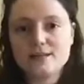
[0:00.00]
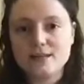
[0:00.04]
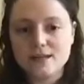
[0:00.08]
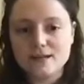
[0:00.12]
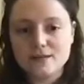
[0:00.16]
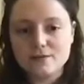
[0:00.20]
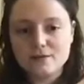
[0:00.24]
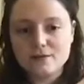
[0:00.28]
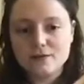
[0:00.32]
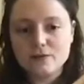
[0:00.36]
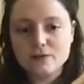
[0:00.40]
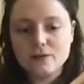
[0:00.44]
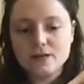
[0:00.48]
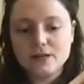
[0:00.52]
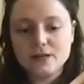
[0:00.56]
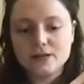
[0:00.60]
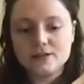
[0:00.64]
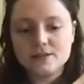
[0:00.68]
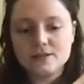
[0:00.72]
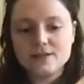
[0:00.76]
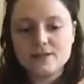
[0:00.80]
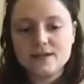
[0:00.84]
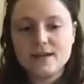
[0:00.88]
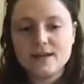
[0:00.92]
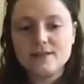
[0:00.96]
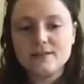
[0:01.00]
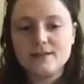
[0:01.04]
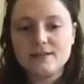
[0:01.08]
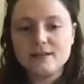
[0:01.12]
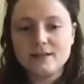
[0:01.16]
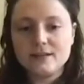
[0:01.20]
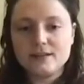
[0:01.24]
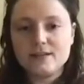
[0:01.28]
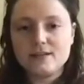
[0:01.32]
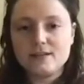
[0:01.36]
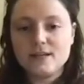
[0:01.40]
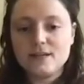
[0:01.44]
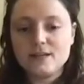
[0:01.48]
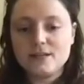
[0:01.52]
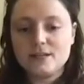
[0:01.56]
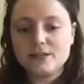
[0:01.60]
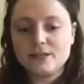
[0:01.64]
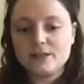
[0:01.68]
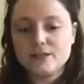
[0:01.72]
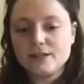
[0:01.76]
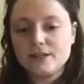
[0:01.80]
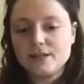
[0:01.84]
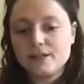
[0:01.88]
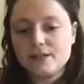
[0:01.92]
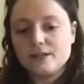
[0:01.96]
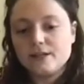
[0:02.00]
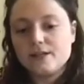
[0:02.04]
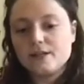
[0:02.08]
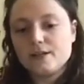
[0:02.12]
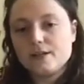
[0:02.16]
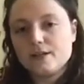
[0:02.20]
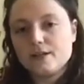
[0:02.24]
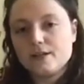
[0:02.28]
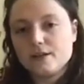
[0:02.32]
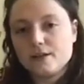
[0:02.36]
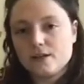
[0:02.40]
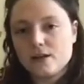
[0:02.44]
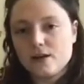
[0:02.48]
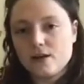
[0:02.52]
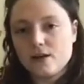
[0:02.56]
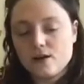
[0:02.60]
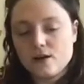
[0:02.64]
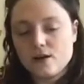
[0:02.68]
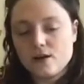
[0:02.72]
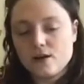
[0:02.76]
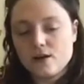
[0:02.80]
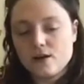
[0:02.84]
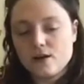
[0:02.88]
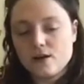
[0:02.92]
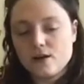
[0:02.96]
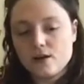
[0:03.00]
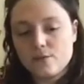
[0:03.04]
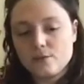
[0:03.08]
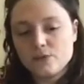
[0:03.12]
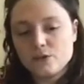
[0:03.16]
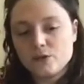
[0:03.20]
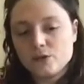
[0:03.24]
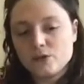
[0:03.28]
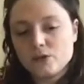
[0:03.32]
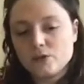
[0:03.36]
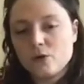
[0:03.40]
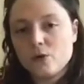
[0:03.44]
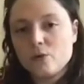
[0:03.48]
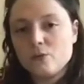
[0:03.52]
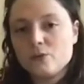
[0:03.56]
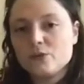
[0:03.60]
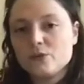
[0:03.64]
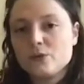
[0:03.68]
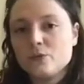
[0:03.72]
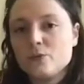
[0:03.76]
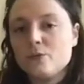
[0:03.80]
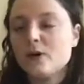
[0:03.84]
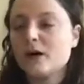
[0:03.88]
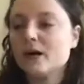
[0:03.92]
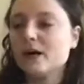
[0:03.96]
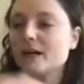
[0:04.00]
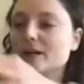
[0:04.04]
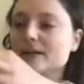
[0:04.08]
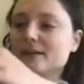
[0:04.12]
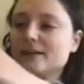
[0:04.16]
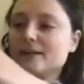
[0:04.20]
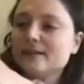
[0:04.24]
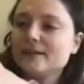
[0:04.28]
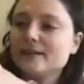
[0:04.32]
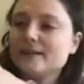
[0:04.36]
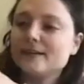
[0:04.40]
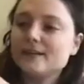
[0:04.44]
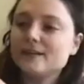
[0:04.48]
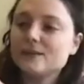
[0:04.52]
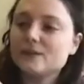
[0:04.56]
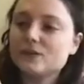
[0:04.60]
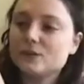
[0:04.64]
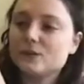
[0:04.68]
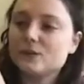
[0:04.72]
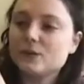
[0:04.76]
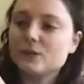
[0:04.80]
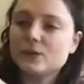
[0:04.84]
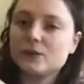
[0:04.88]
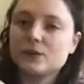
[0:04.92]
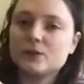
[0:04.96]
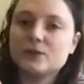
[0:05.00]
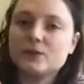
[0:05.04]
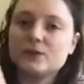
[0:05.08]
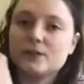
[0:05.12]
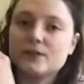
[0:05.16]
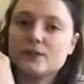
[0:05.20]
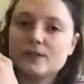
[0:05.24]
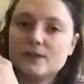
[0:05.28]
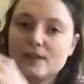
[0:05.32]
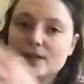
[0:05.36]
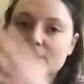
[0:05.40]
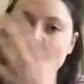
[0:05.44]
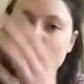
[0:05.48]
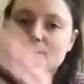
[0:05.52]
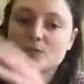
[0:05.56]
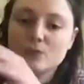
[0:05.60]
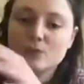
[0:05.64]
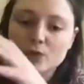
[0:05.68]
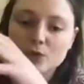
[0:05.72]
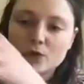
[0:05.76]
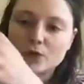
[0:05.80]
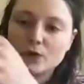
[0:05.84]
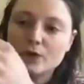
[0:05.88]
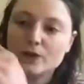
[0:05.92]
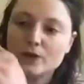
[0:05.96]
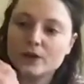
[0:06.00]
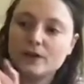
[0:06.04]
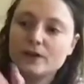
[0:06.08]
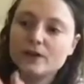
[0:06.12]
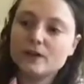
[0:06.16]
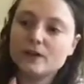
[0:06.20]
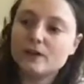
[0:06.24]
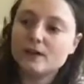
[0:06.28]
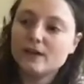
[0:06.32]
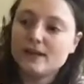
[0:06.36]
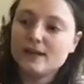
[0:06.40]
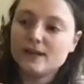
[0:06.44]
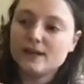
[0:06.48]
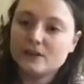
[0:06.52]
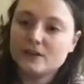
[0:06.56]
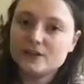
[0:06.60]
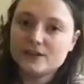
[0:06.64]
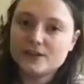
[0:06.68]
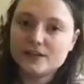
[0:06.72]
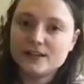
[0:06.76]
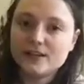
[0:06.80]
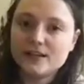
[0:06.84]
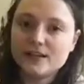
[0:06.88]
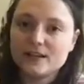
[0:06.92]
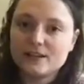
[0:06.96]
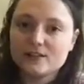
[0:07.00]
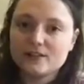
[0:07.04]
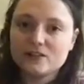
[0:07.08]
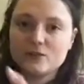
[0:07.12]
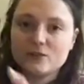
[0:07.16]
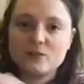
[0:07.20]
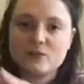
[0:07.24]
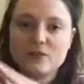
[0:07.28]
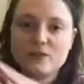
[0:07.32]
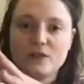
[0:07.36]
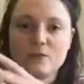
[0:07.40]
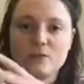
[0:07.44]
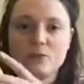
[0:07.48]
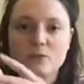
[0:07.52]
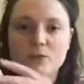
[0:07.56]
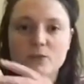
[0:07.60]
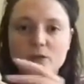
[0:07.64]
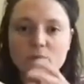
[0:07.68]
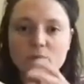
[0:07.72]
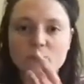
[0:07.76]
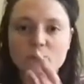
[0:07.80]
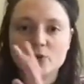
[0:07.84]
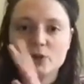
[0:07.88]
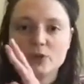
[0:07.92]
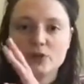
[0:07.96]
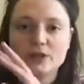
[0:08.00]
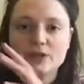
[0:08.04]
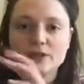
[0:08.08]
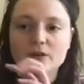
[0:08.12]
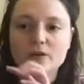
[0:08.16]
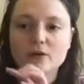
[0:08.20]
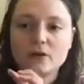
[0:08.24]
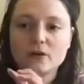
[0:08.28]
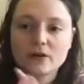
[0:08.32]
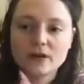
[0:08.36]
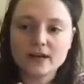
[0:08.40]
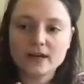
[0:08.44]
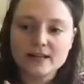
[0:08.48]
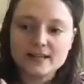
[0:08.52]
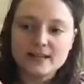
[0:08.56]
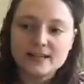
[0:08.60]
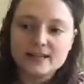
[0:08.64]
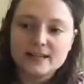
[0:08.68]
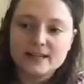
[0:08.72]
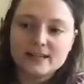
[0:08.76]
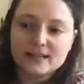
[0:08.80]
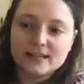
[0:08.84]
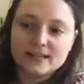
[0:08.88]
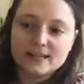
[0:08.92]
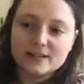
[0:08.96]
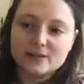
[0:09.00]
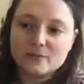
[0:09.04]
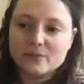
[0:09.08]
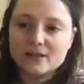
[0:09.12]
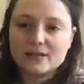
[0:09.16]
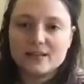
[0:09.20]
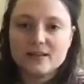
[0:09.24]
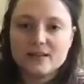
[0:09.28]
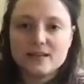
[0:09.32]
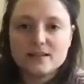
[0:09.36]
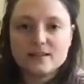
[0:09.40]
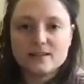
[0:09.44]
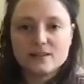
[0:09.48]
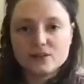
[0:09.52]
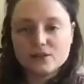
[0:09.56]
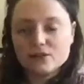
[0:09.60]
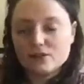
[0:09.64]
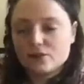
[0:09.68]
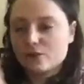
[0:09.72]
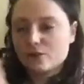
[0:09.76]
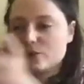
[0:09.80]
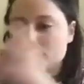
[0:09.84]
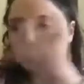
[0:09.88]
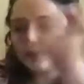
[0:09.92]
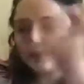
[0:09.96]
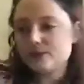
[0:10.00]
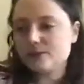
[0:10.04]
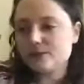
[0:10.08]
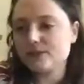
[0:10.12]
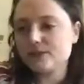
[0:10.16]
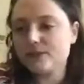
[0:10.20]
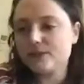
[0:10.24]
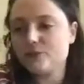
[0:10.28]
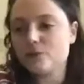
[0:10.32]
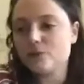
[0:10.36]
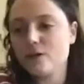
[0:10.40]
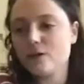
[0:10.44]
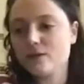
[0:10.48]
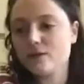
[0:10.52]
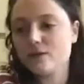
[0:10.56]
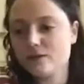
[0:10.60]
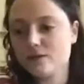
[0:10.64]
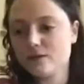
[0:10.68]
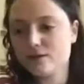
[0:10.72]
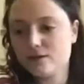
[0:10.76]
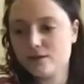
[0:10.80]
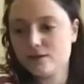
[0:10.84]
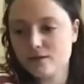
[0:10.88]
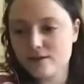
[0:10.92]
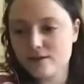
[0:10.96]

and very contained like in here uh, you could open apart so you could then pour layers and get something bit more organic and a bit less control as well so